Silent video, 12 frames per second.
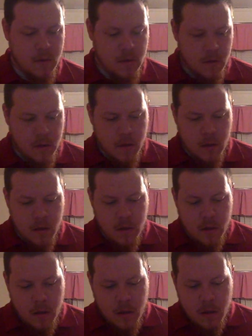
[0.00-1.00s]

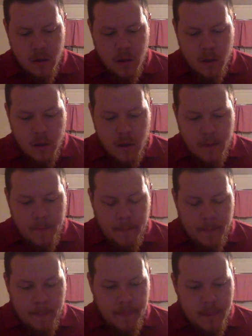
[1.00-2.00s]

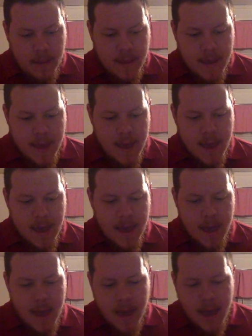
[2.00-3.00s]

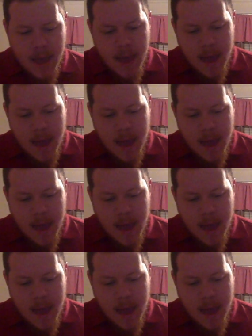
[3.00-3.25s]
[no speech]